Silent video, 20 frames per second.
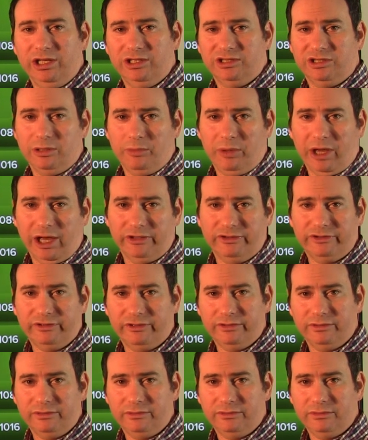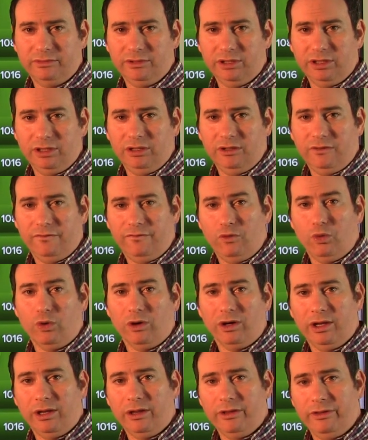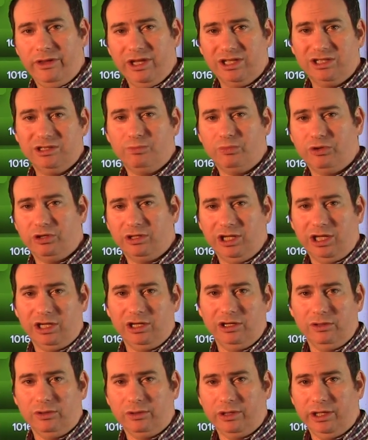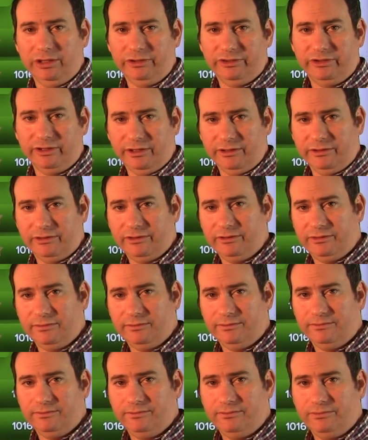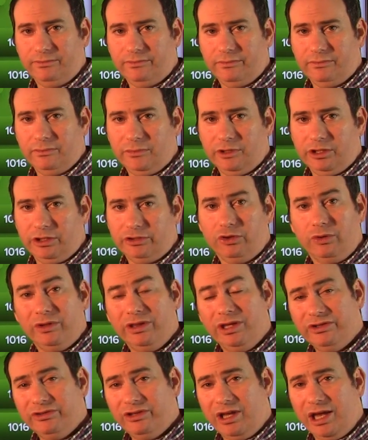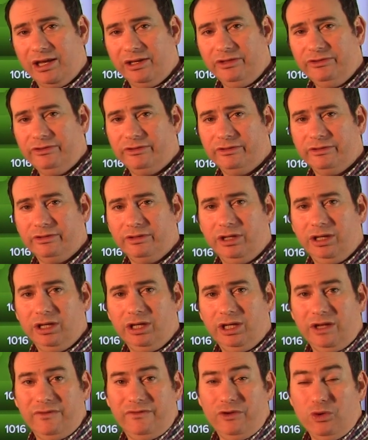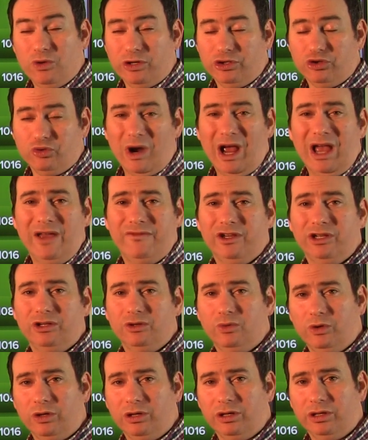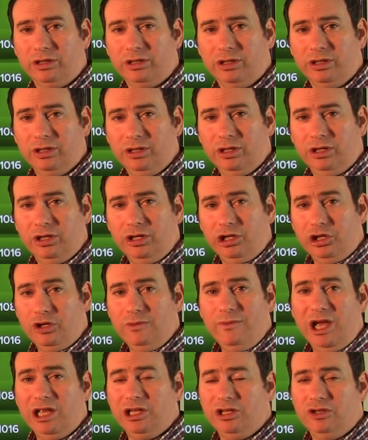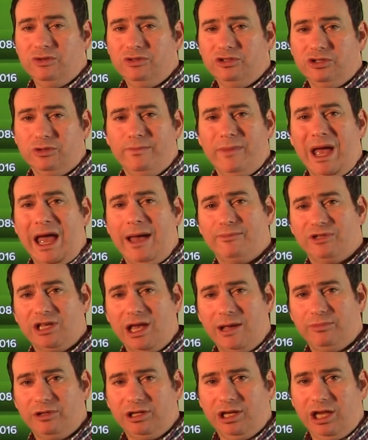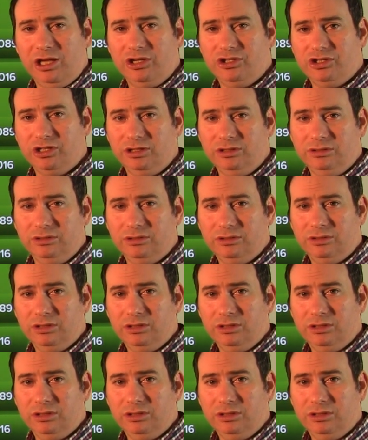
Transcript: is the best for this particular instance. So in this case, if you were driving to work, you might use your maps application